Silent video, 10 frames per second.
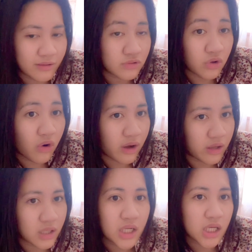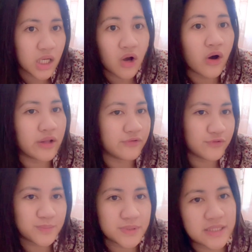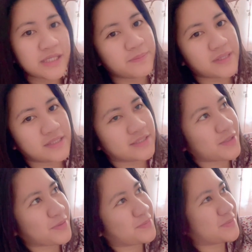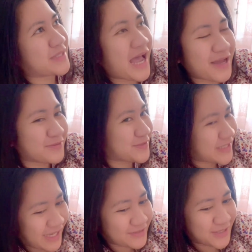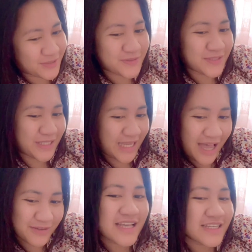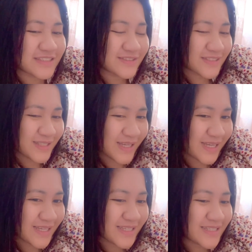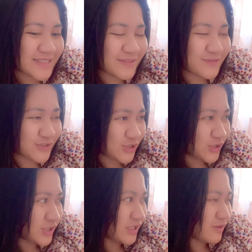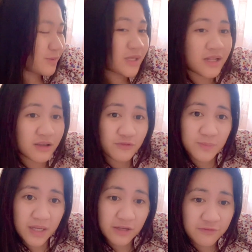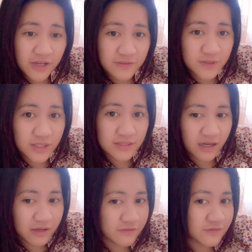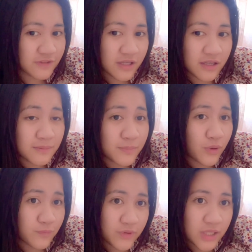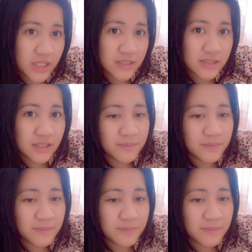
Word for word: gone, gone from sleeping. So that day didn't really count. So today is officially the beginning of my 5 days off. Hopefully it's gonna be a